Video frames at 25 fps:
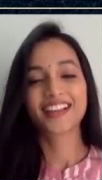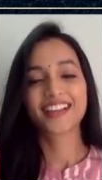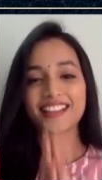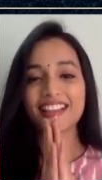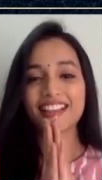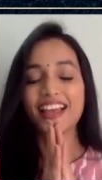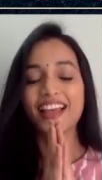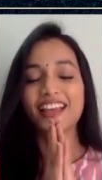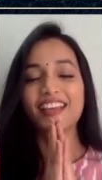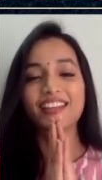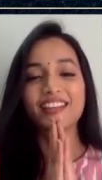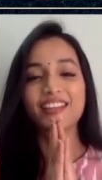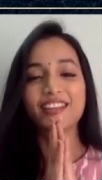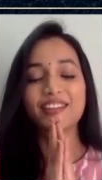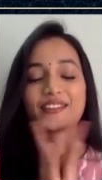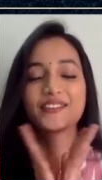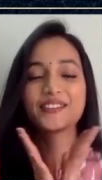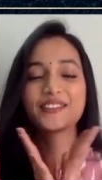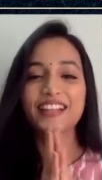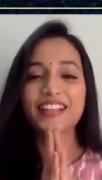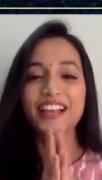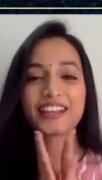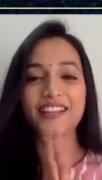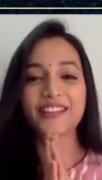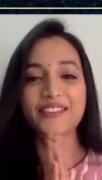Thank you.
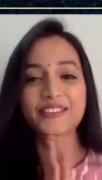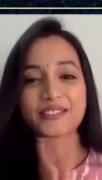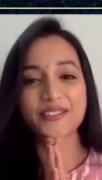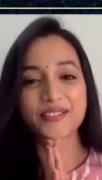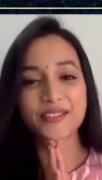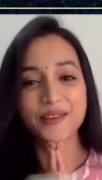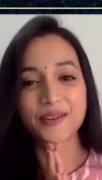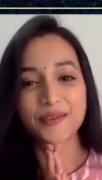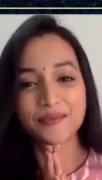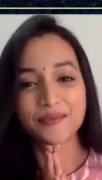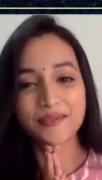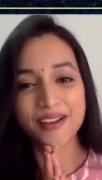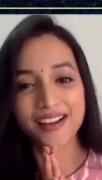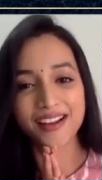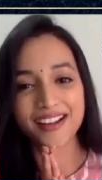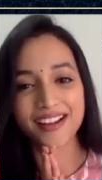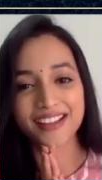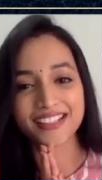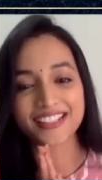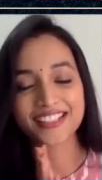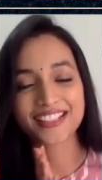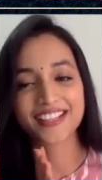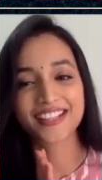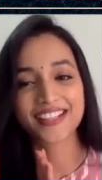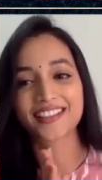Thank you so
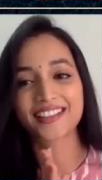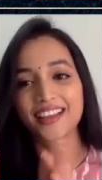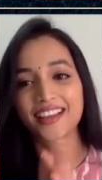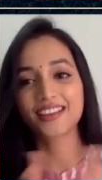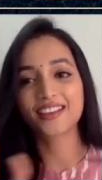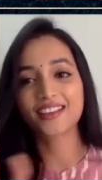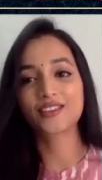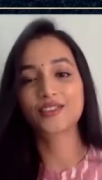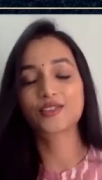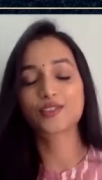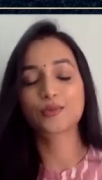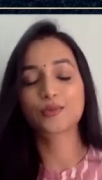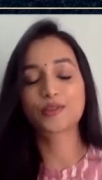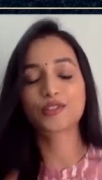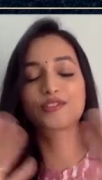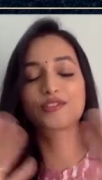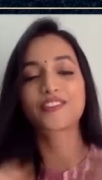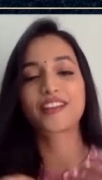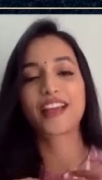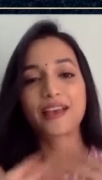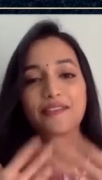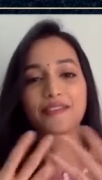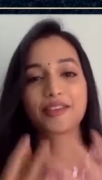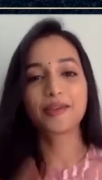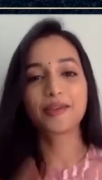much. And thank you so much for
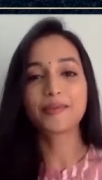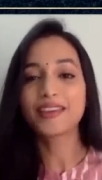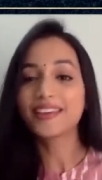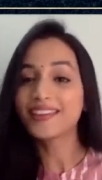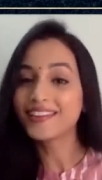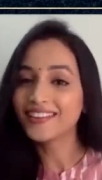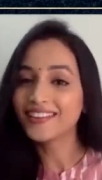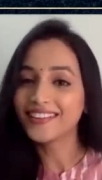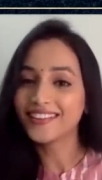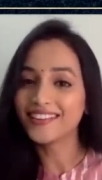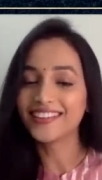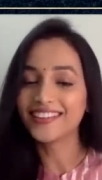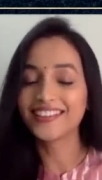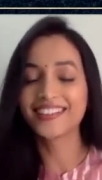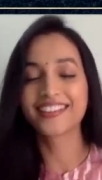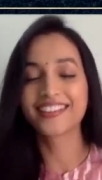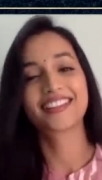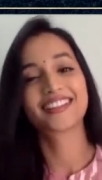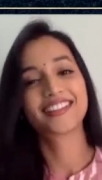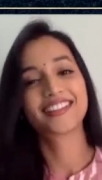having me here.